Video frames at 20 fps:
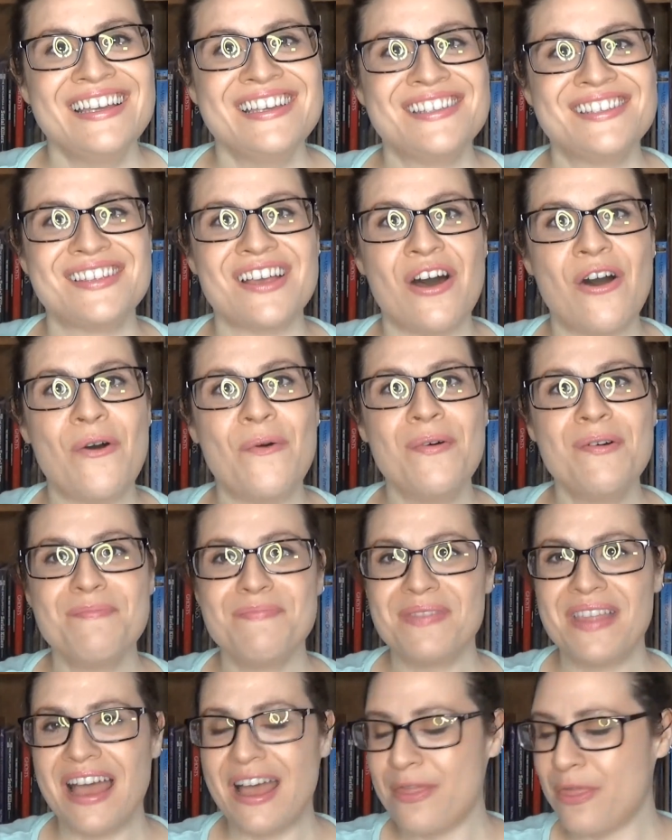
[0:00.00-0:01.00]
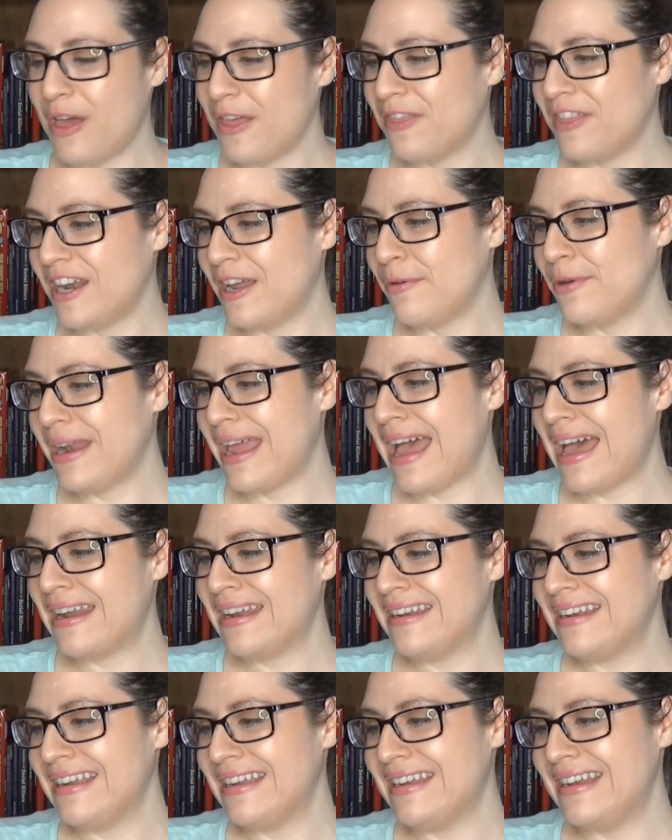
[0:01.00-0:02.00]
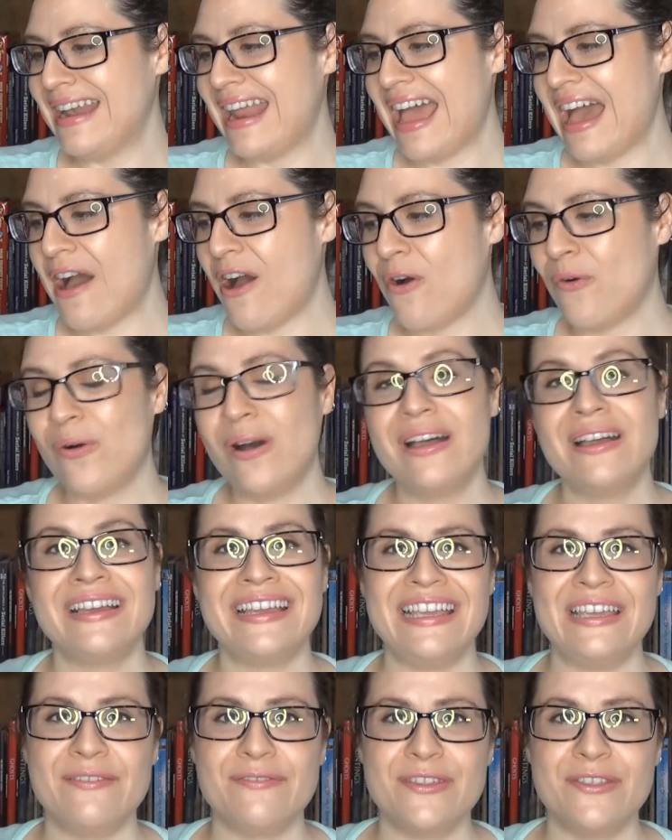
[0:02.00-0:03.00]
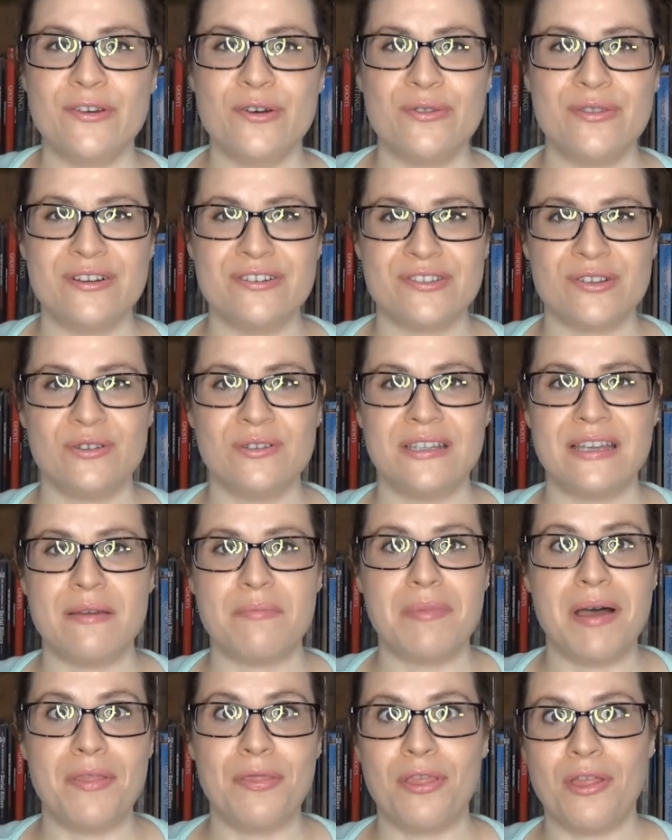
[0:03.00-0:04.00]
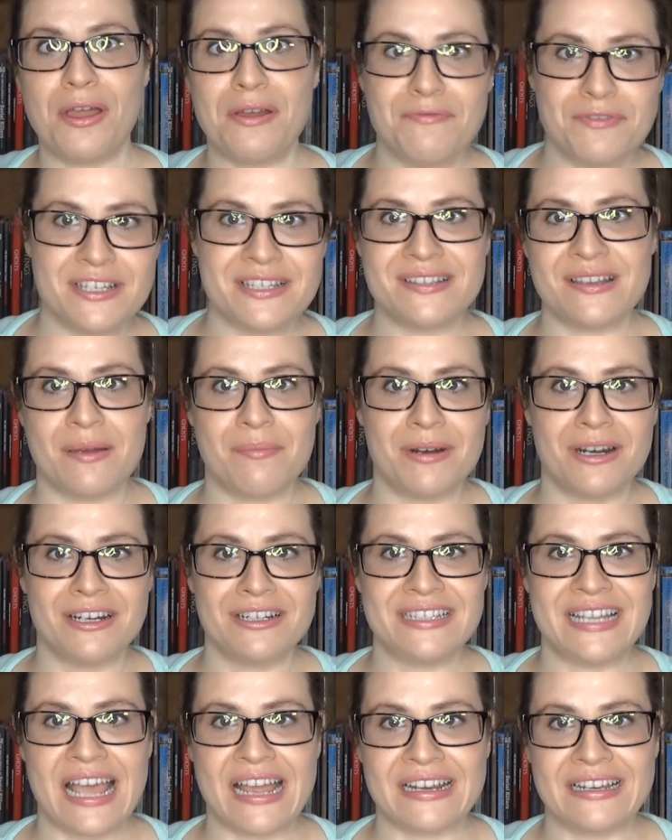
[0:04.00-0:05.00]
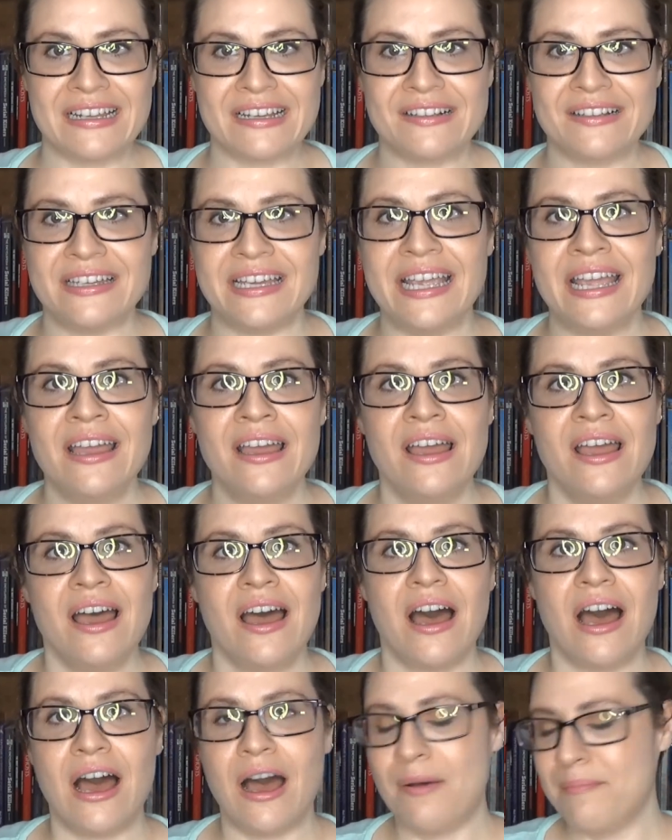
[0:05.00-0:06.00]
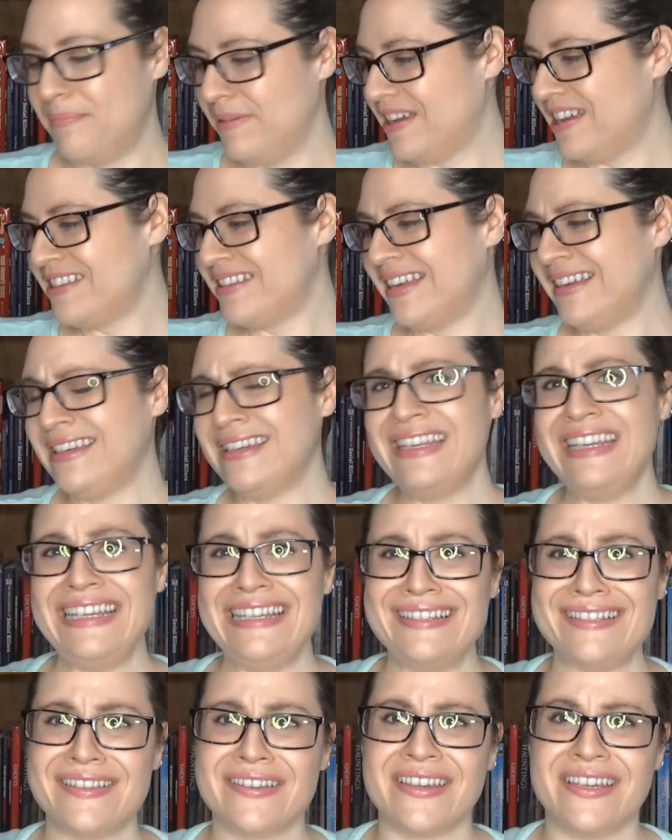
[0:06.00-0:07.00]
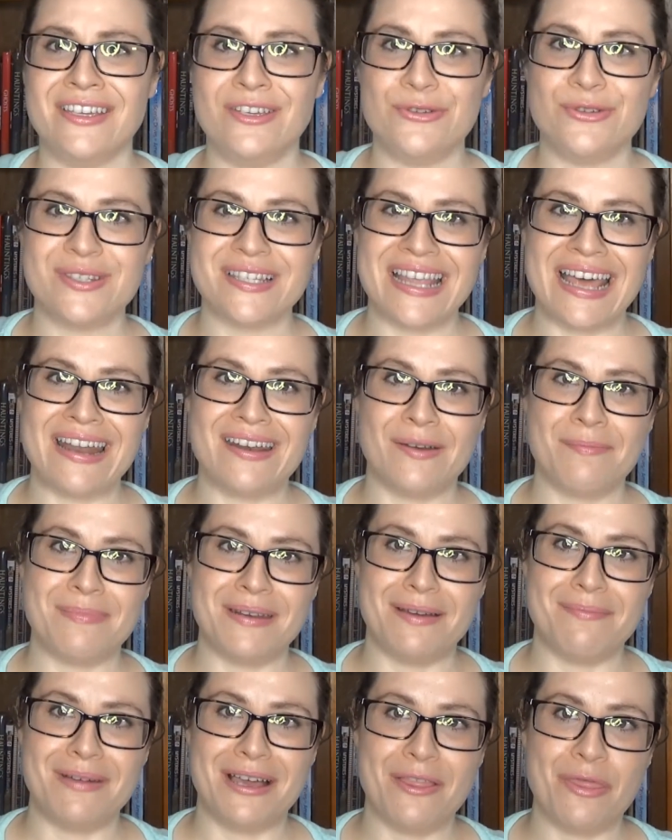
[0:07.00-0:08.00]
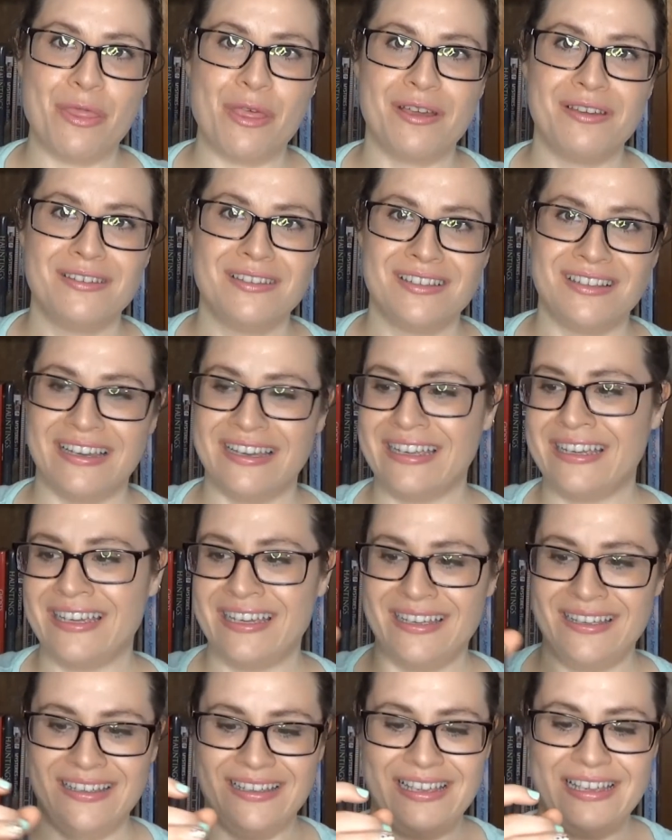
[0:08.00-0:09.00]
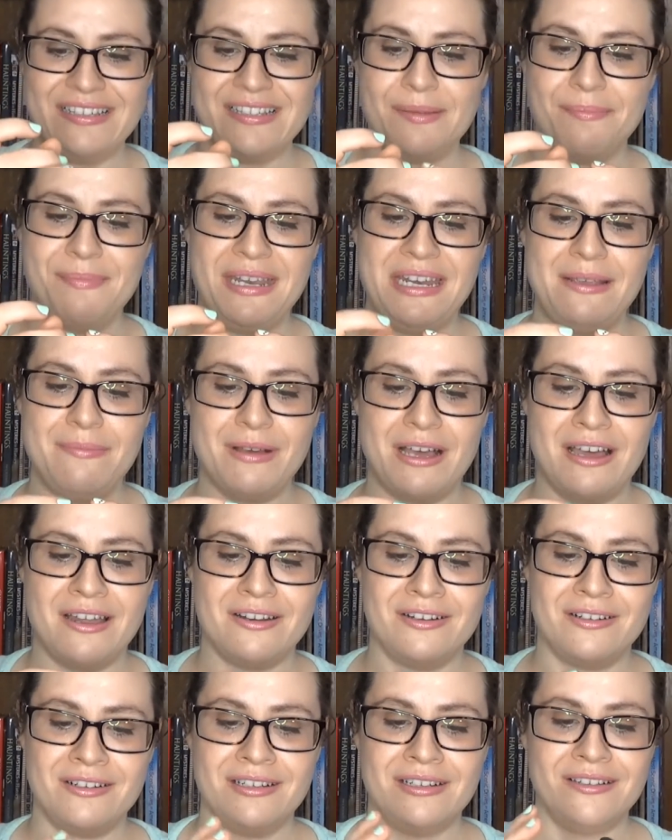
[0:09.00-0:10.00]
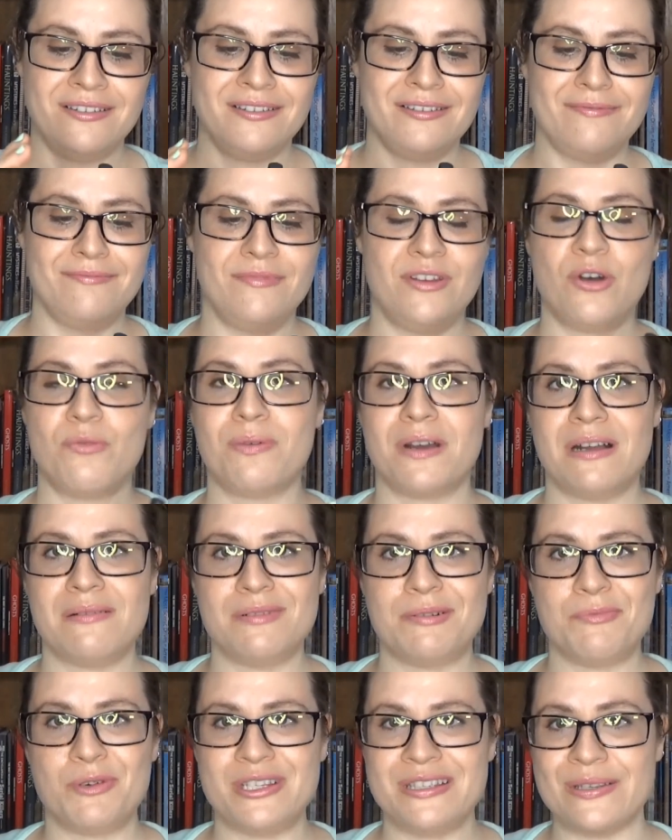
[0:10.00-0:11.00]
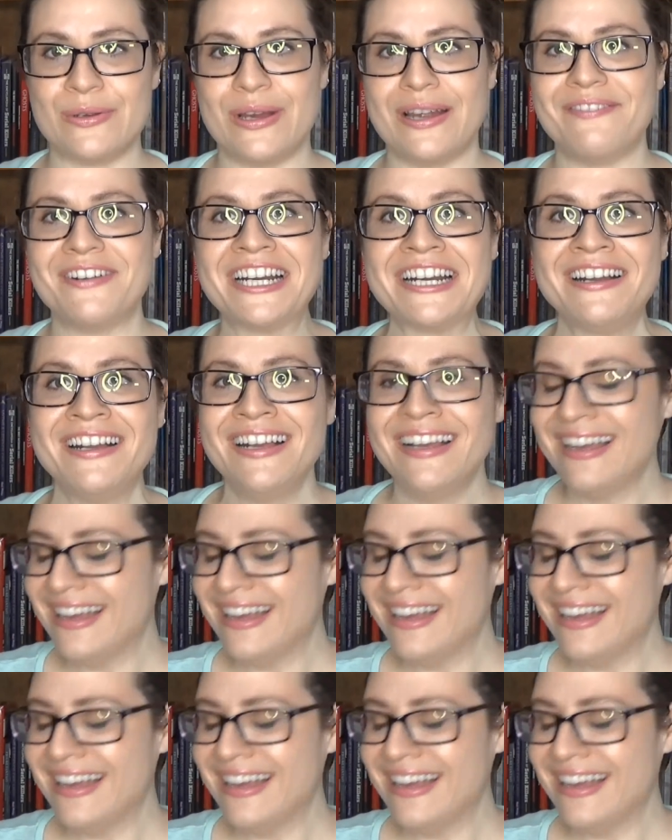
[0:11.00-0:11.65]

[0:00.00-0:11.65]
So I thought that I would add it in now, even though there's only a month left of summer technically, because I can easily use that up in a month. Like, it's a mini bottle, no problem whatsoever.